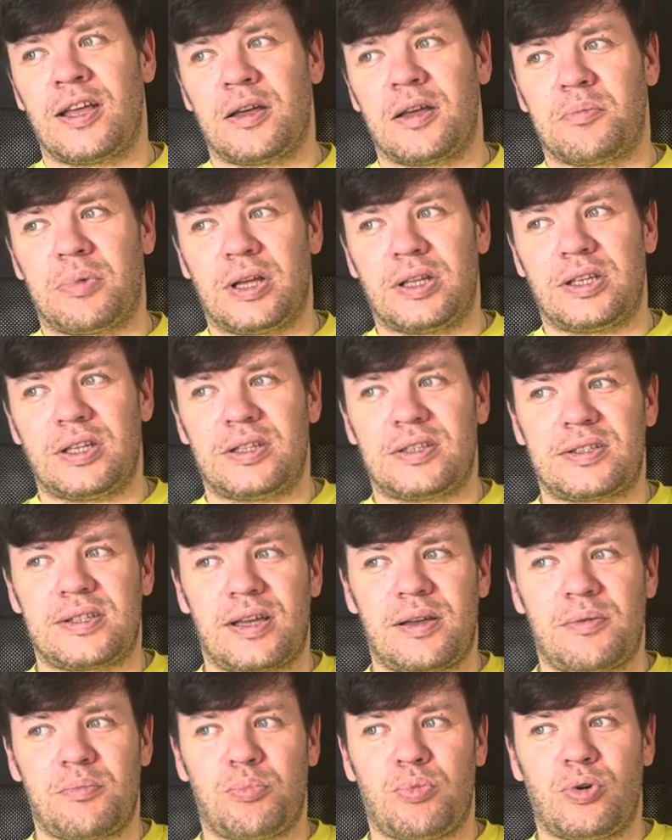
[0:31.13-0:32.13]
but in
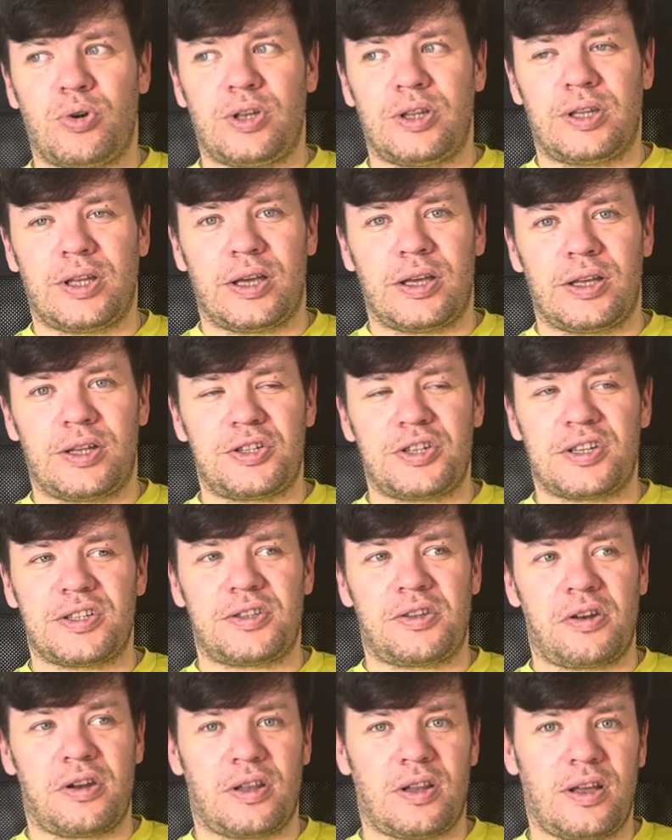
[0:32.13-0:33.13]
some point I
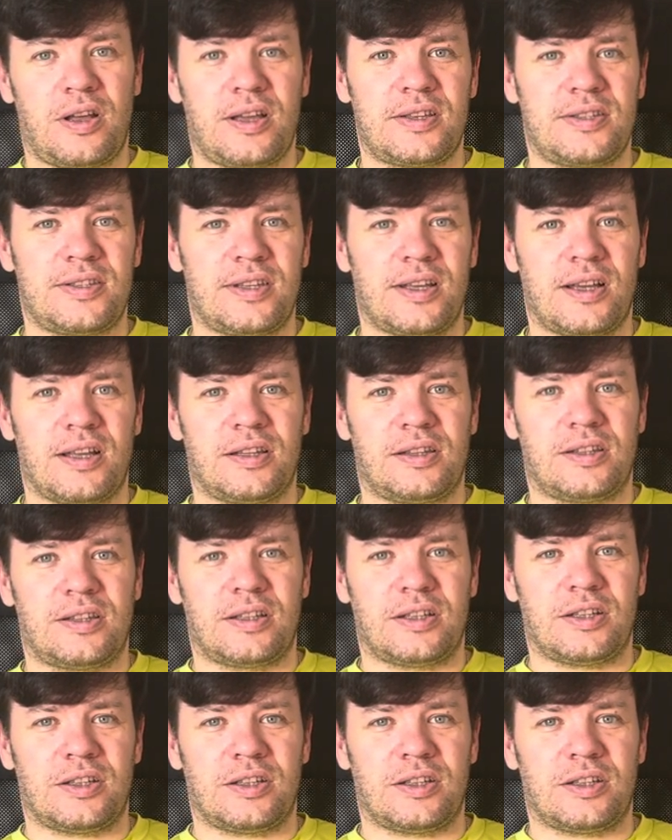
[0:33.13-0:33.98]
just realized that